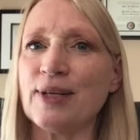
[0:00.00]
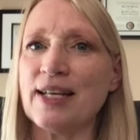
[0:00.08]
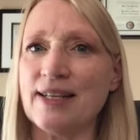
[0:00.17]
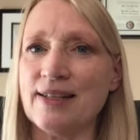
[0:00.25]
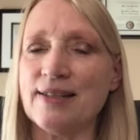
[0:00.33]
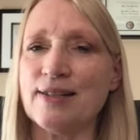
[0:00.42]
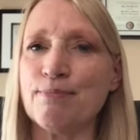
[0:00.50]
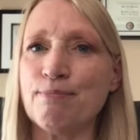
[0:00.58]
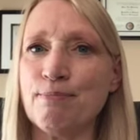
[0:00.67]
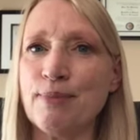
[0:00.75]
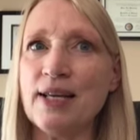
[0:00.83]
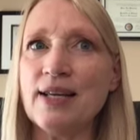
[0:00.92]
it's
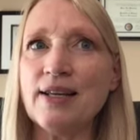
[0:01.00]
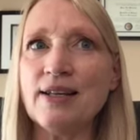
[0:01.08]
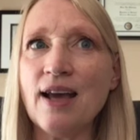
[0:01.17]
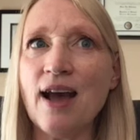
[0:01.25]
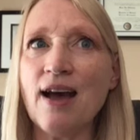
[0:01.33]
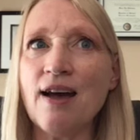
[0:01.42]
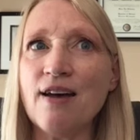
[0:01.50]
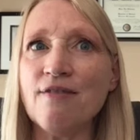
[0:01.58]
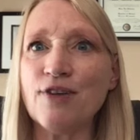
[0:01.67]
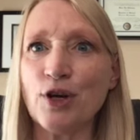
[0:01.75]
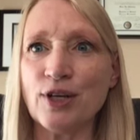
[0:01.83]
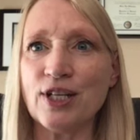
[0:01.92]
been a
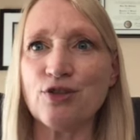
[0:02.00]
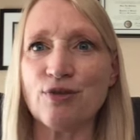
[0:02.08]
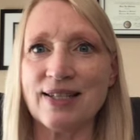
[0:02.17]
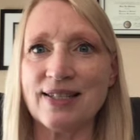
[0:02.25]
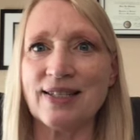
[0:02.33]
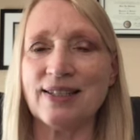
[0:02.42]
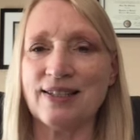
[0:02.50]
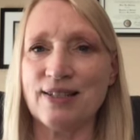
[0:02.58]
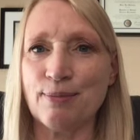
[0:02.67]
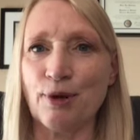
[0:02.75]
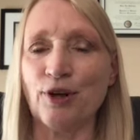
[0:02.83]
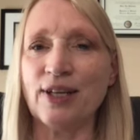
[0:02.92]
very interesting
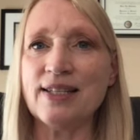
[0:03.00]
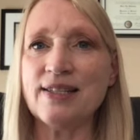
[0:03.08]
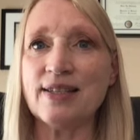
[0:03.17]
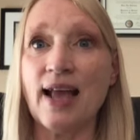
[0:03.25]
experience,